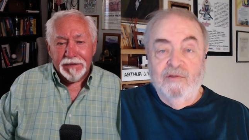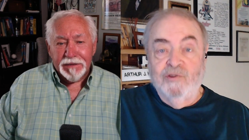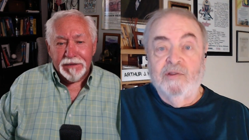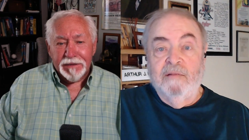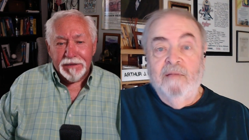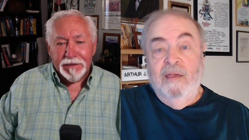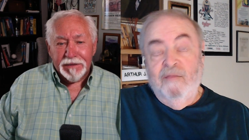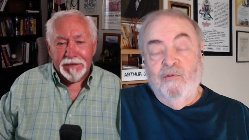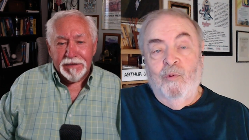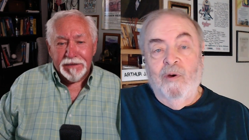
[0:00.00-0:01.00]
Speaker 1: You should, if you
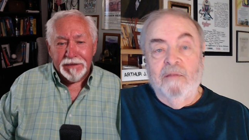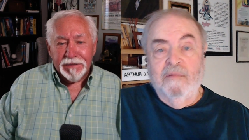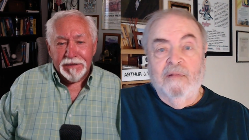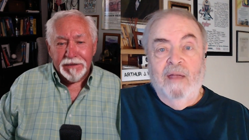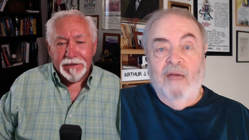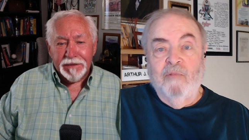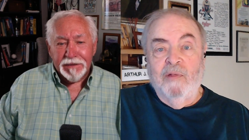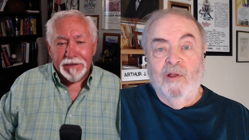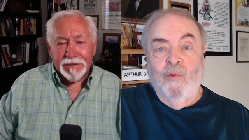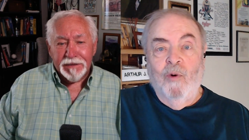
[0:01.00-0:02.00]
want, have plenty of
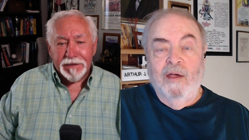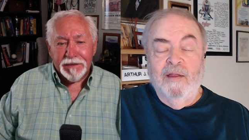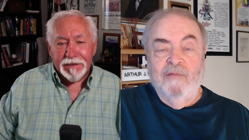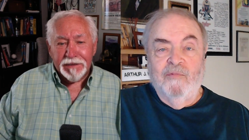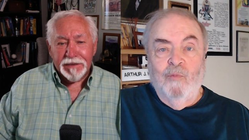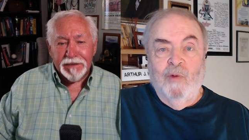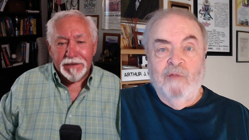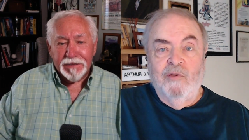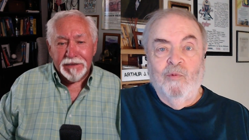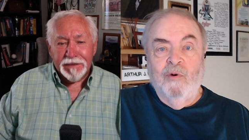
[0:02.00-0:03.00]
wine, if, whatever you
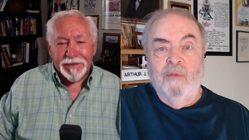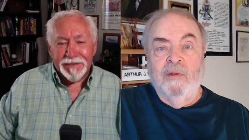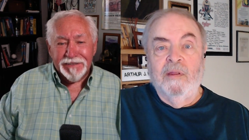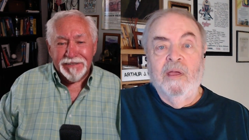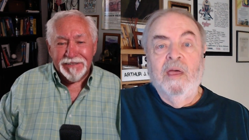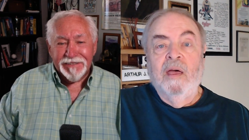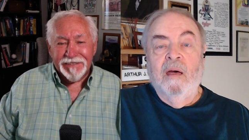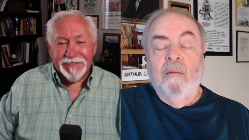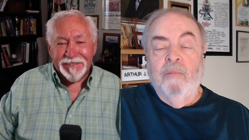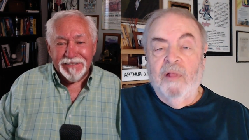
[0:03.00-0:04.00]
want, but
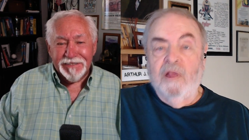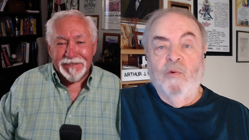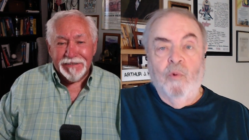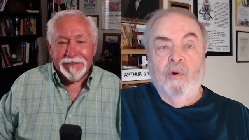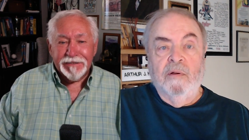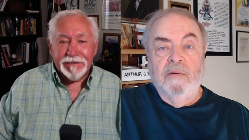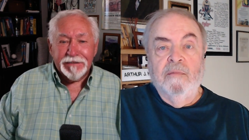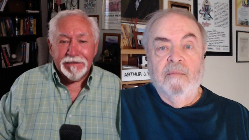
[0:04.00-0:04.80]
plenty of water.